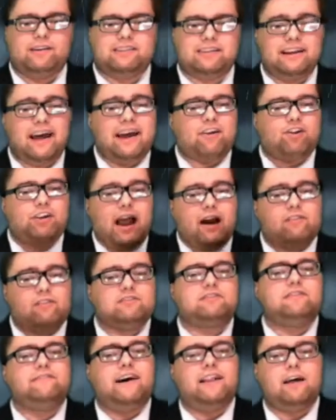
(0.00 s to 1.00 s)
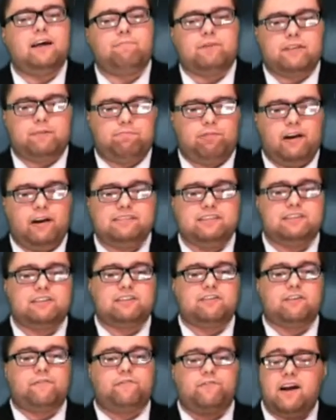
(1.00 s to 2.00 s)
Tonight, showers develop with the presence
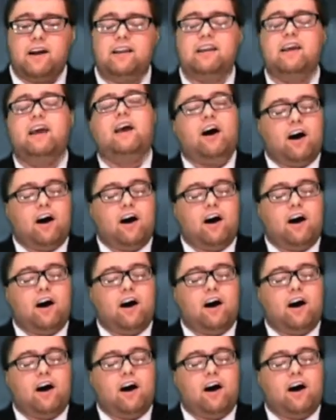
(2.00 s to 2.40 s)
of the front.